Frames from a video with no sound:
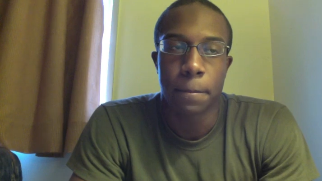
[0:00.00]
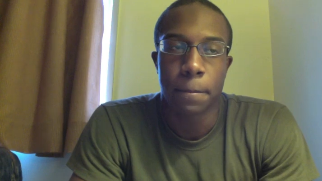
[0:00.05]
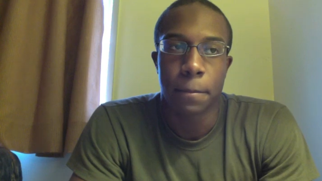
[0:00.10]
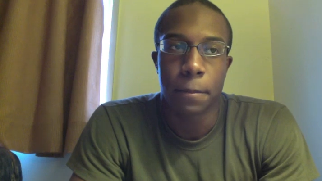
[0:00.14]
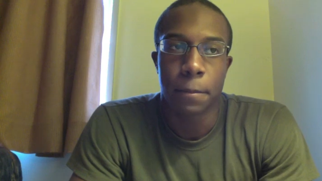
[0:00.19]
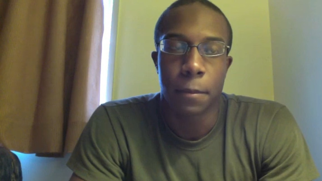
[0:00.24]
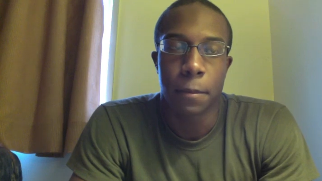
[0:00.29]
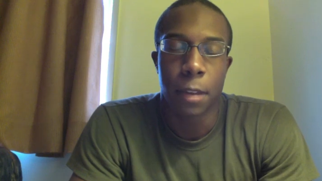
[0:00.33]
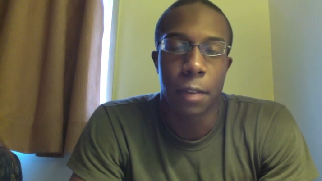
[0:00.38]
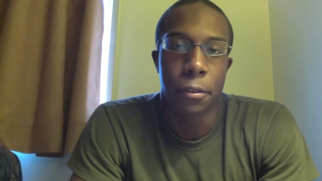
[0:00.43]

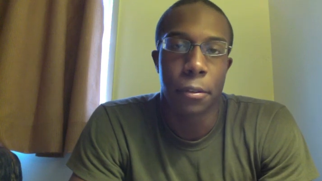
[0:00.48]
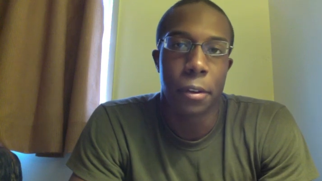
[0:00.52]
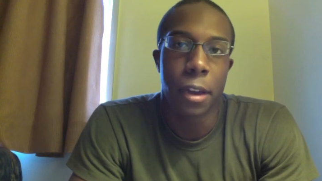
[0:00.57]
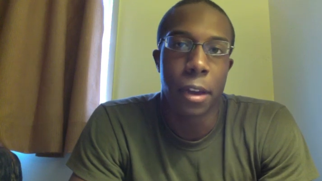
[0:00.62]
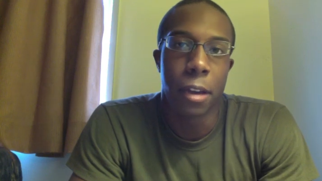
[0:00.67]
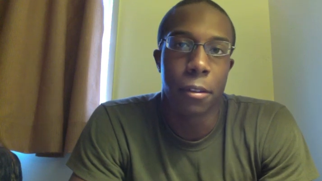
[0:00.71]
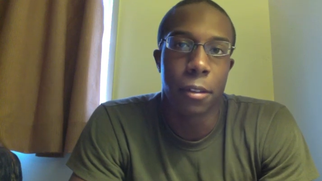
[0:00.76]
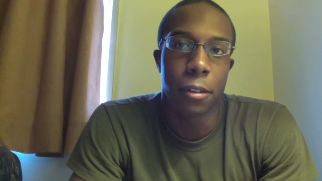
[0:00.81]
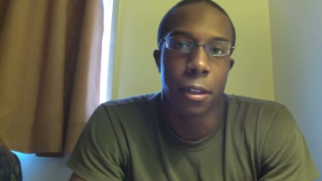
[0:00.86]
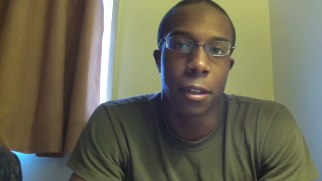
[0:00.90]
Every
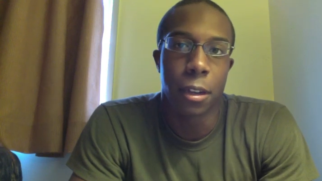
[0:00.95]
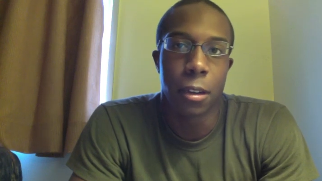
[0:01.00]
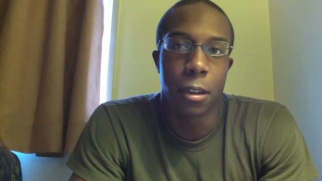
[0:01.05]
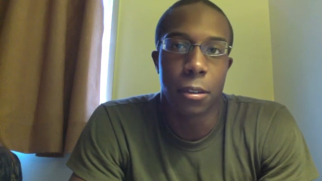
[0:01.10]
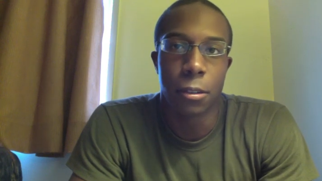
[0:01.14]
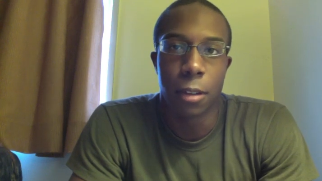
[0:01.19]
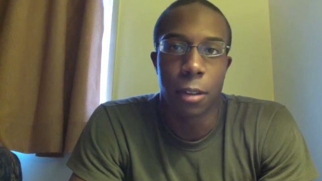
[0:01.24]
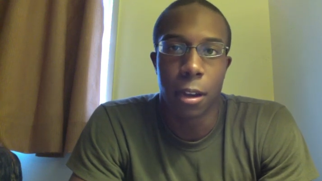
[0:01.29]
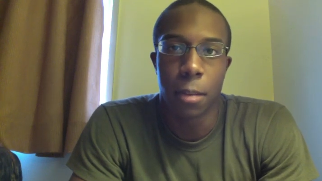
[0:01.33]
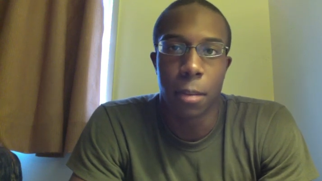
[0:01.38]
now and then I'll
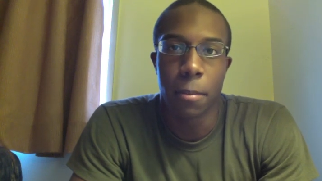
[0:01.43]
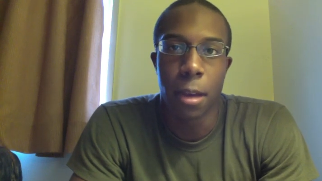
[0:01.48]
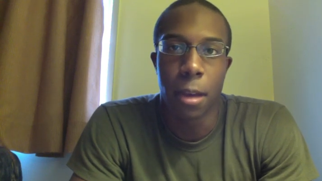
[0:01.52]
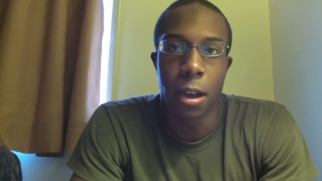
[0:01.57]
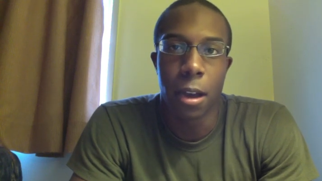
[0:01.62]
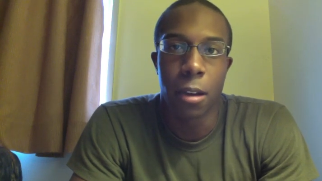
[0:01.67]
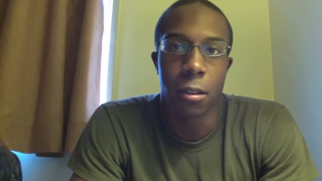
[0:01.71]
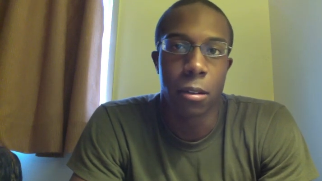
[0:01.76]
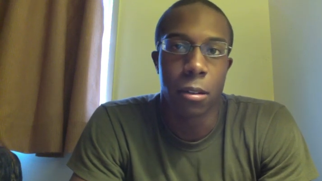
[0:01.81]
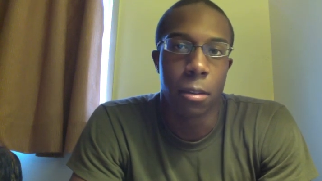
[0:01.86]
do like a
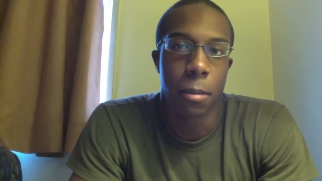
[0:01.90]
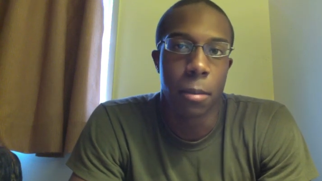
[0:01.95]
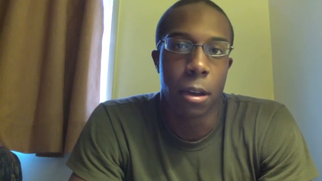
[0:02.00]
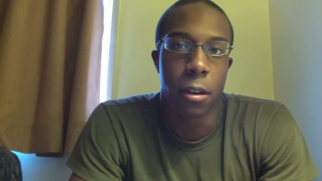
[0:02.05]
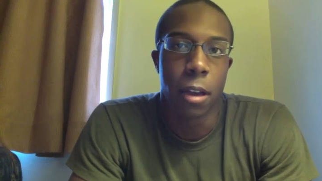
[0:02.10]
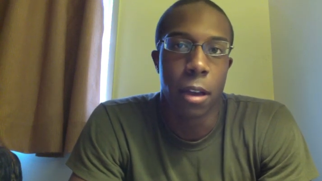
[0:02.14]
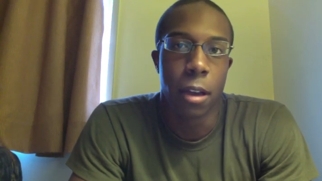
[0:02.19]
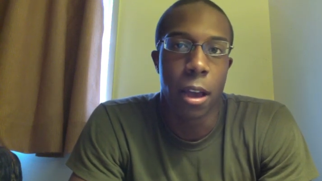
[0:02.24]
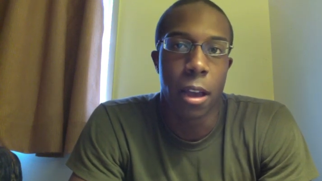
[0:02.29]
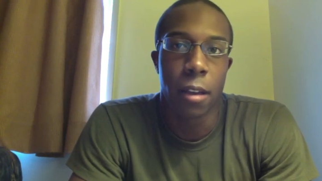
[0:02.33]
mile and
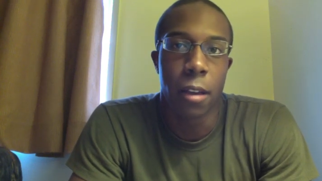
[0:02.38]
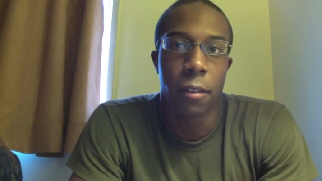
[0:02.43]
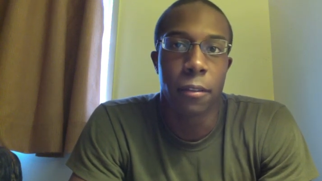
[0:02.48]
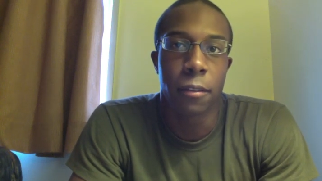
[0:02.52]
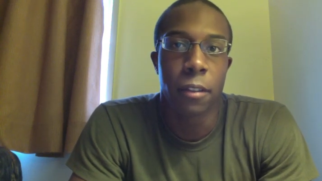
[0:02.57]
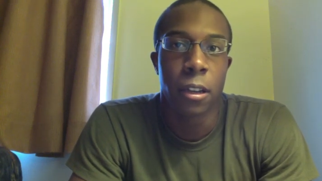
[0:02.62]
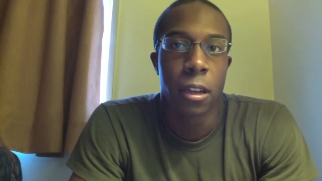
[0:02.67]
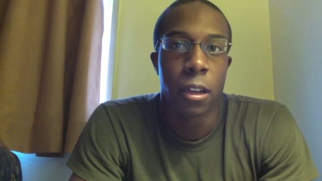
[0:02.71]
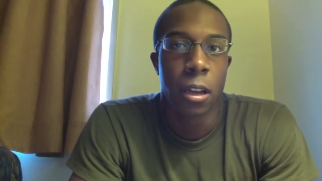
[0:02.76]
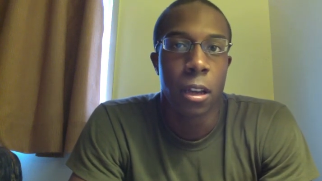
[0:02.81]
a half,
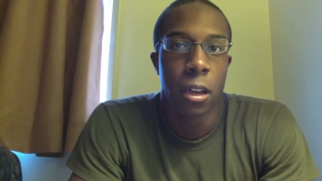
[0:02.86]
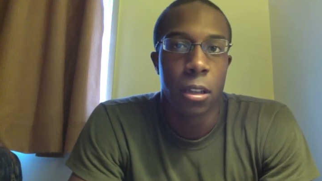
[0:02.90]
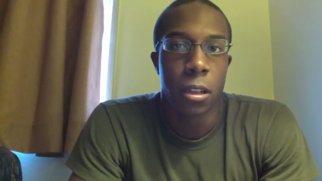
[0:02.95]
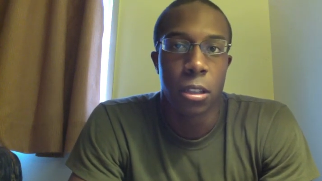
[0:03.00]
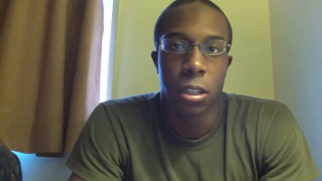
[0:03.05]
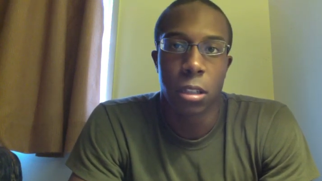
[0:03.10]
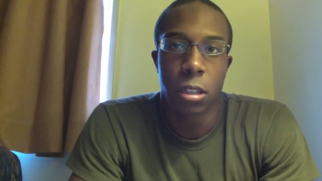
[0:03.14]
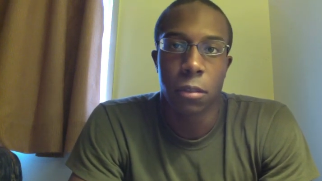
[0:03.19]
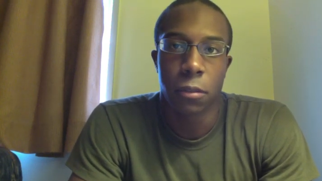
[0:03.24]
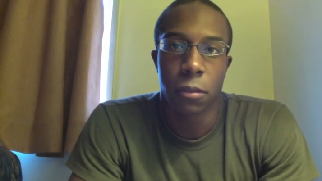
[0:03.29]

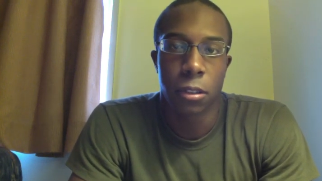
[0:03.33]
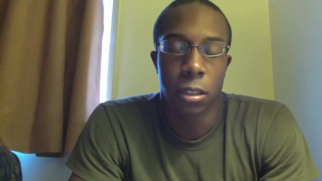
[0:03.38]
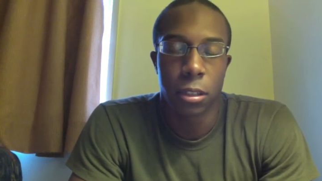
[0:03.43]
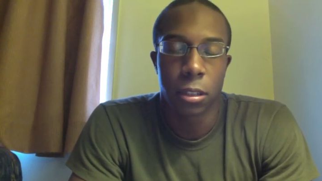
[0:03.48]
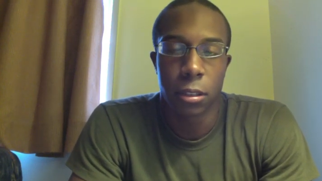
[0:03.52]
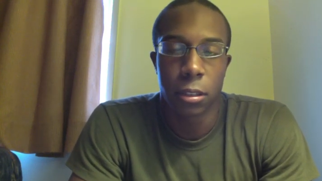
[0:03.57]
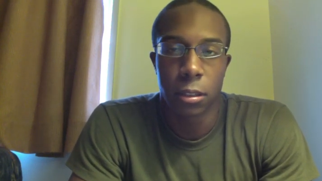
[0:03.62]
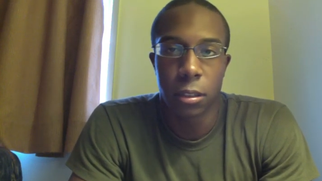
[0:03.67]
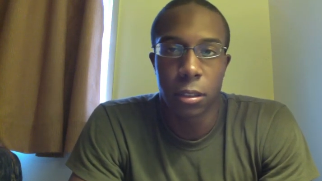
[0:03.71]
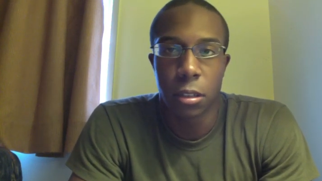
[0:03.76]
just for shits
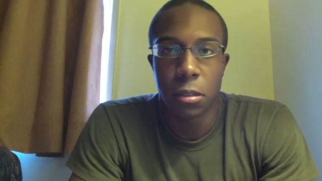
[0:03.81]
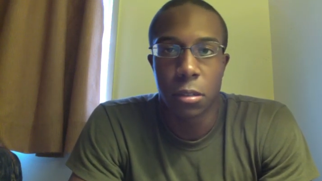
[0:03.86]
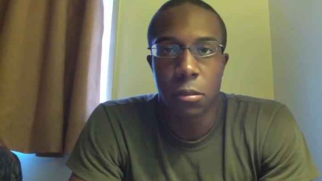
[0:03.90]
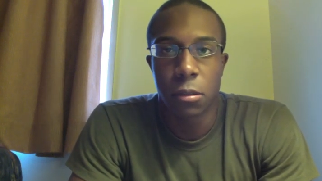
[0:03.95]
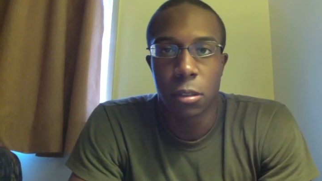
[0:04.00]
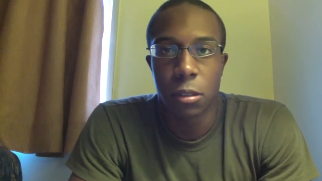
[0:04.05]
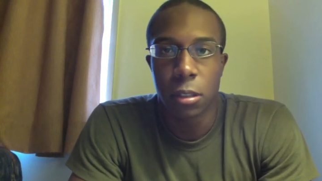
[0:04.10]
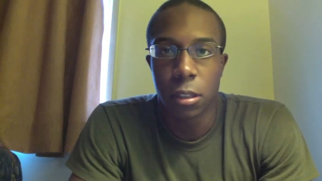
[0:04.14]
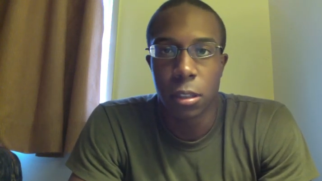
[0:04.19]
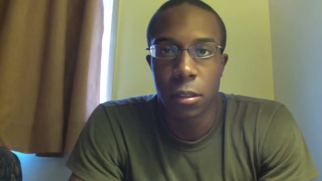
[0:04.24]
and
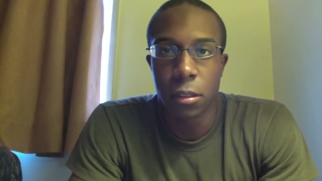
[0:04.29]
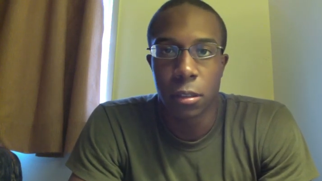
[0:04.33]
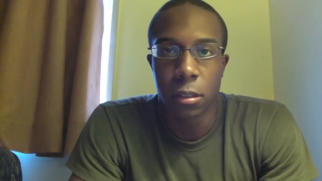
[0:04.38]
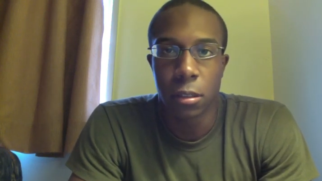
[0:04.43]
giggles, just to,